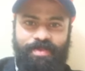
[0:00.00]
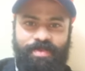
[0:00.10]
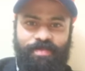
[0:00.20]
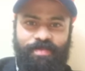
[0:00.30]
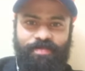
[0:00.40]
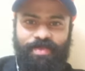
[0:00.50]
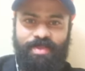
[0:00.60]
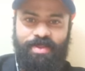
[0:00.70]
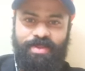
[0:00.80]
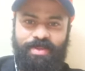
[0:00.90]

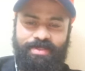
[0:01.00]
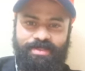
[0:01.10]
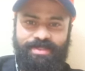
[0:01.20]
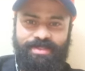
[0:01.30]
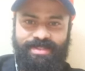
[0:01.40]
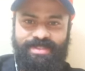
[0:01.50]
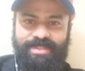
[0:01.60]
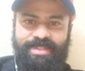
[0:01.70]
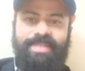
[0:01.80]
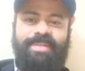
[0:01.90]

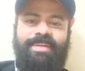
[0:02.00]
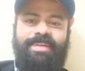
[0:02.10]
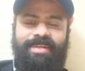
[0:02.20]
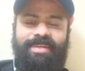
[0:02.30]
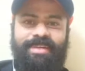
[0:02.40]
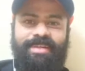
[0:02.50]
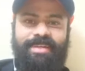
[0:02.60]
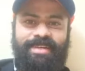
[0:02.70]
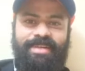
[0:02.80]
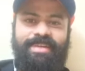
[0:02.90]

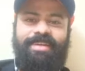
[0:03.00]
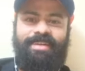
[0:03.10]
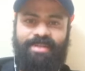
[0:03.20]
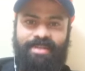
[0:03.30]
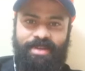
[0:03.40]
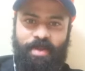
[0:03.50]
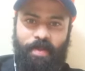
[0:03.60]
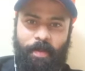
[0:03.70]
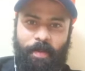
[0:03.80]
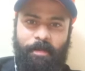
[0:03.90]

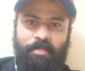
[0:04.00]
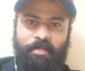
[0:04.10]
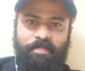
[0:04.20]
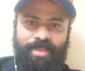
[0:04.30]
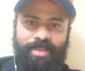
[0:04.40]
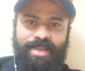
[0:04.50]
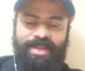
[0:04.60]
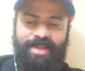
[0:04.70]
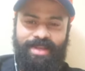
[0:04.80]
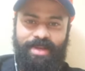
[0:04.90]

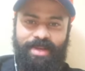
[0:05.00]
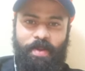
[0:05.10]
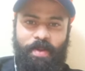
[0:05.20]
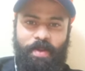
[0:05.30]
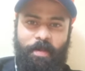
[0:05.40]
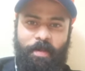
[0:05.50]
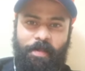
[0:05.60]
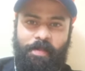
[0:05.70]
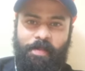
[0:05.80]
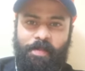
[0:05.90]

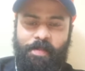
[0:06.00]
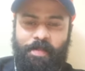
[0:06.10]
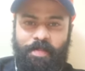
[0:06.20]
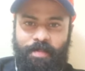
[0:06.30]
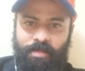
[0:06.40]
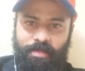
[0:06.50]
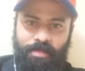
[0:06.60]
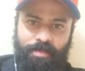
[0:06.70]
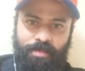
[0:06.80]
[no speech]